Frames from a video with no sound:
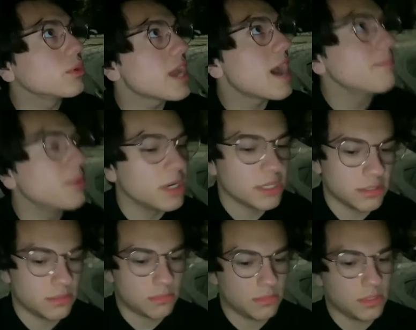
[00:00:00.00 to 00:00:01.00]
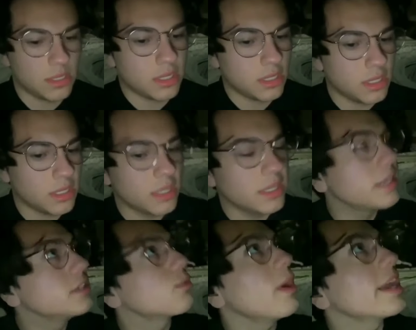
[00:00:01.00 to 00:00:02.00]
Well, yeah, but
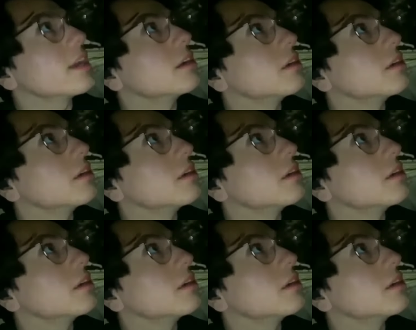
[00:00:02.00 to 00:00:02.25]
he's white.